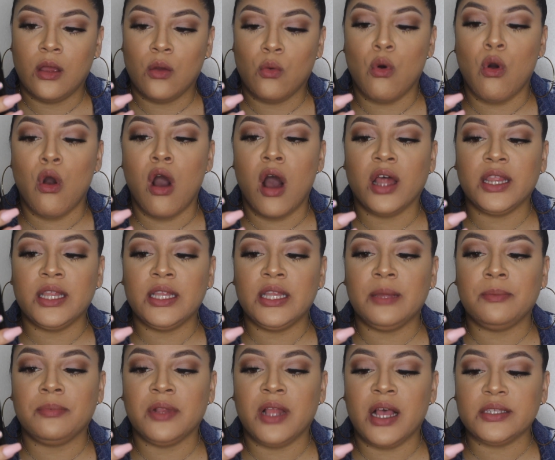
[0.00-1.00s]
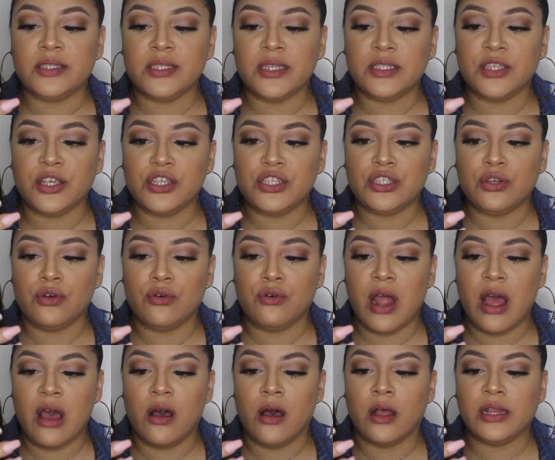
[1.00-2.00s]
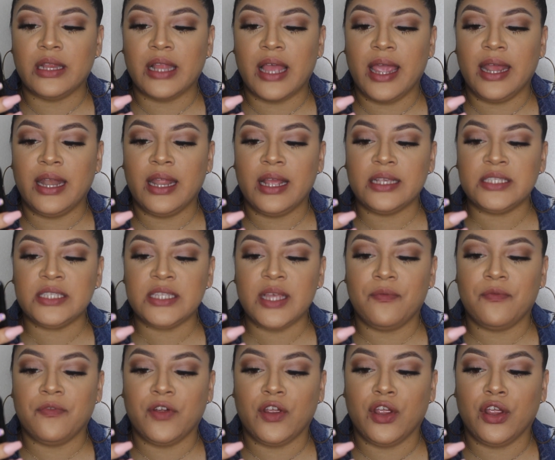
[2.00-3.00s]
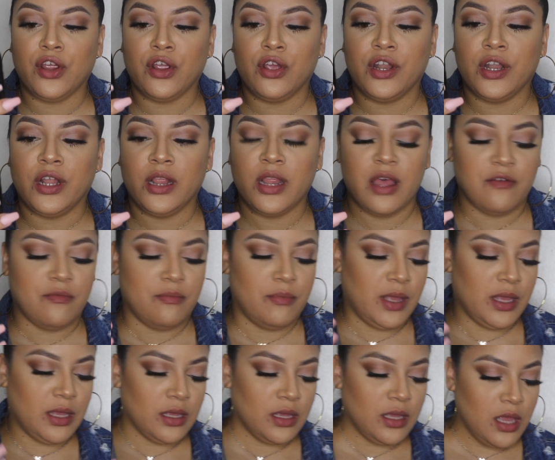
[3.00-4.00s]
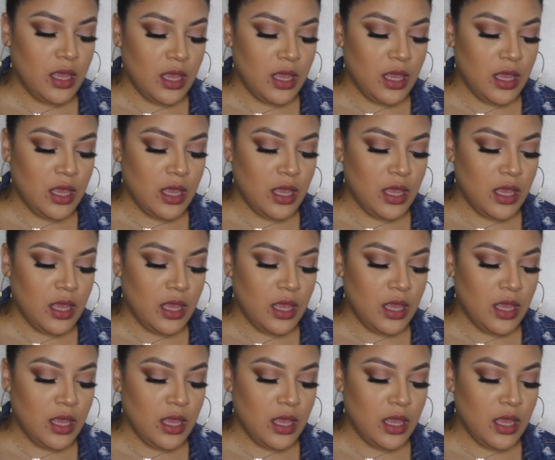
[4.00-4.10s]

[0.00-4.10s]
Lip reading: well, all the lip glosses are sold out online except for Gonna Love Me.